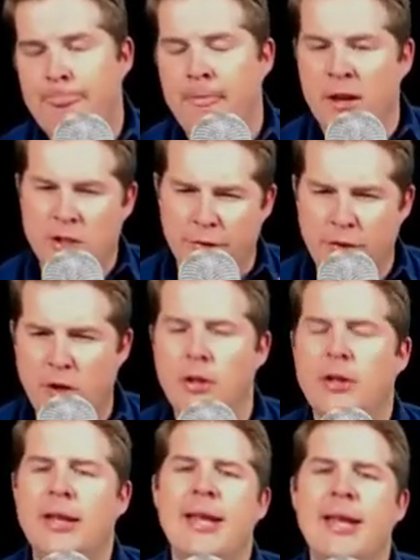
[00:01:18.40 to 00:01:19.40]
So if you're
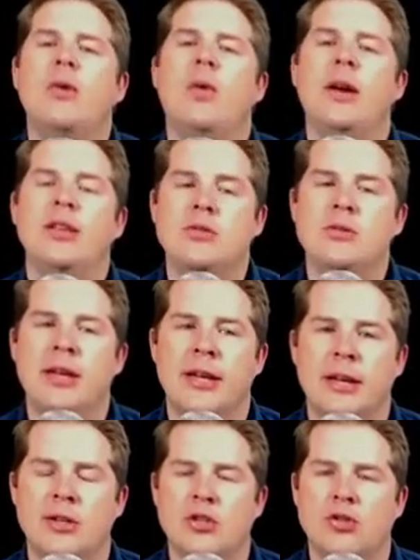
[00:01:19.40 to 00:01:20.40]
looking at what you can
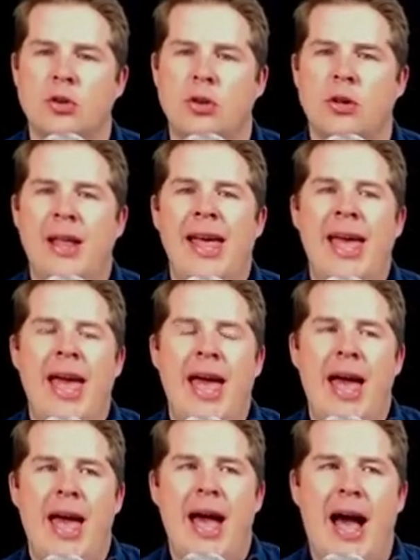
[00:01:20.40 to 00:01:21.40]
control,
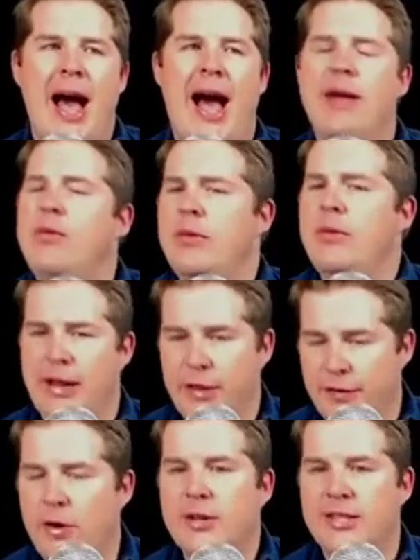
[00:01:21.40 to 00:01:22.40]
I would rather
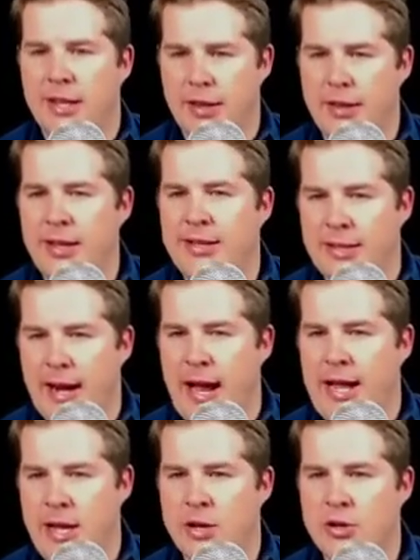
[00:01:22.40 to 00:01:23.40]
focus on the things that I
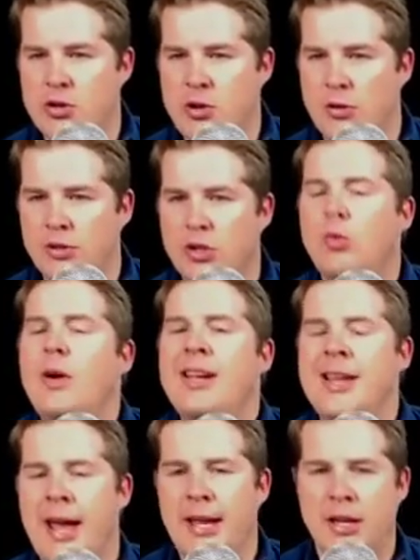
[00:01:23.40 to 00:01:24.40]
can control. So what
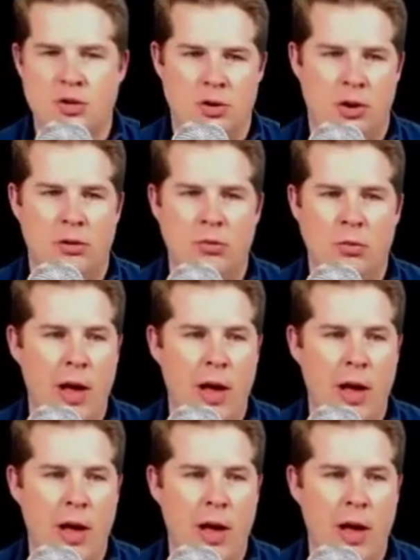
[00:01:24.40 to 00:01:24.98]
can I control?